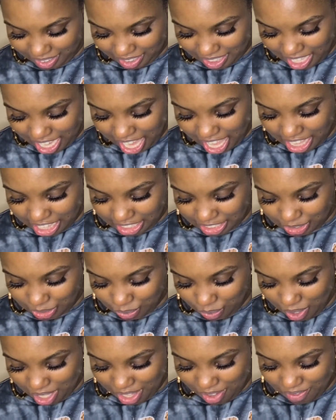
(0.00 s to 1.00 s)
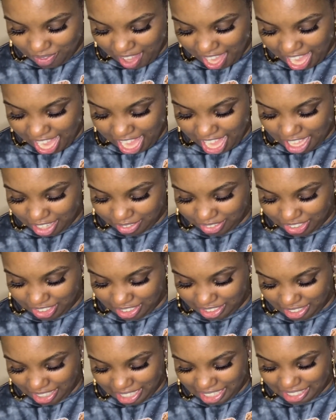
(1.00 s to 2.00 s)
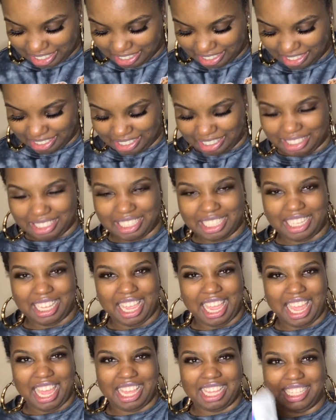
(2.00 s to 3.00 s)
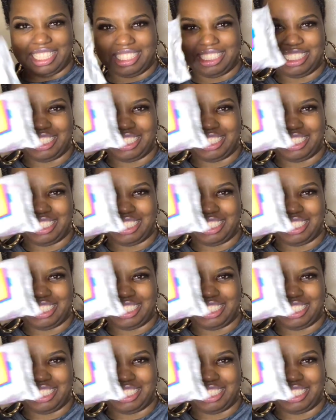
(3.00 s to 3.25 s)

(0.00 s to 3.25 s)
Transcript: and it's 25 sheets. Yes.